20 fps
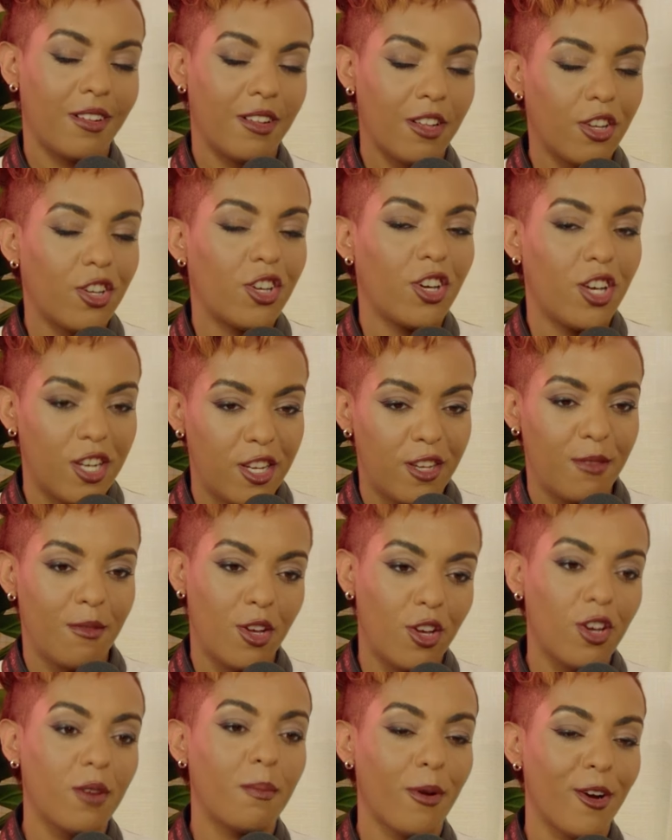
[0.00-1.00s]
A, good
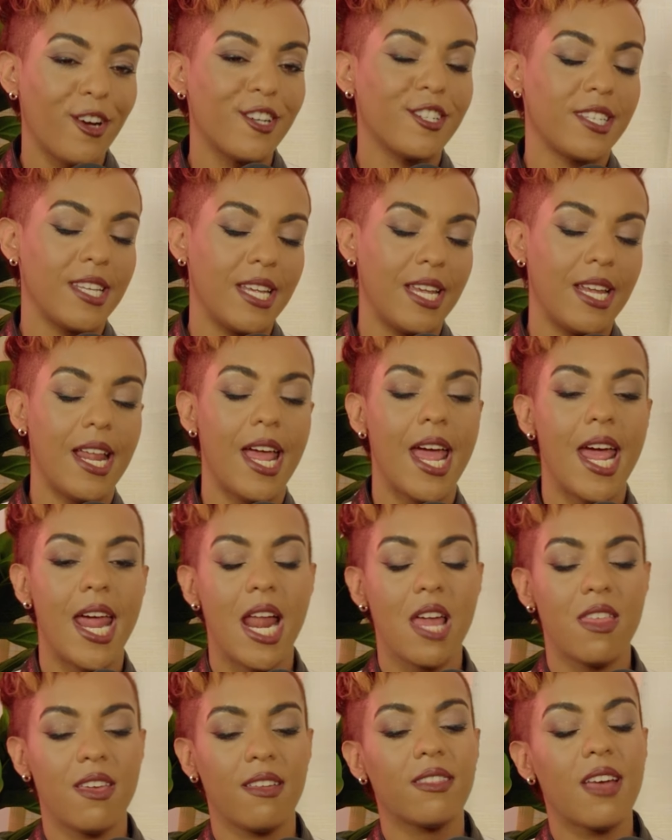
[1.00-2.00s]
a good person
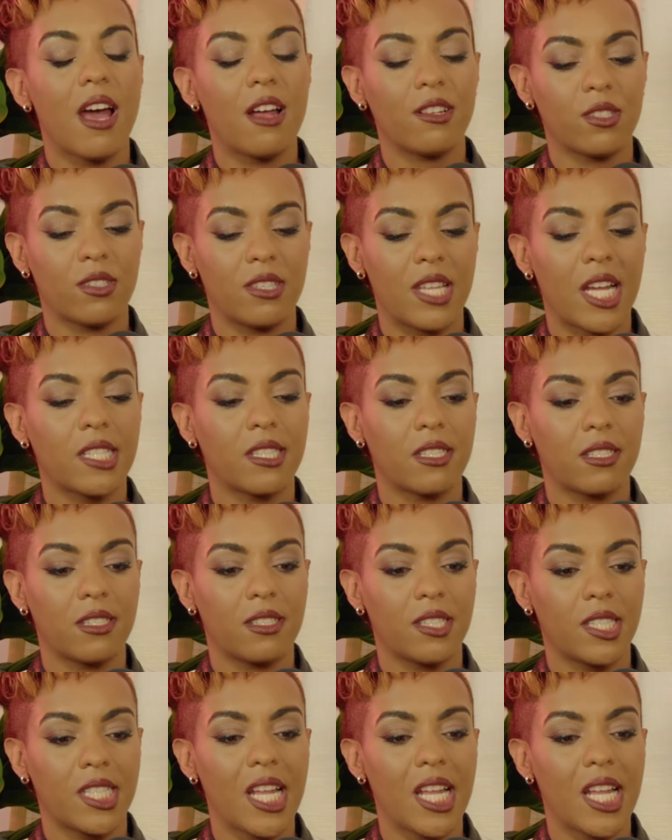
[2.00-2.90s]
and i think that's that's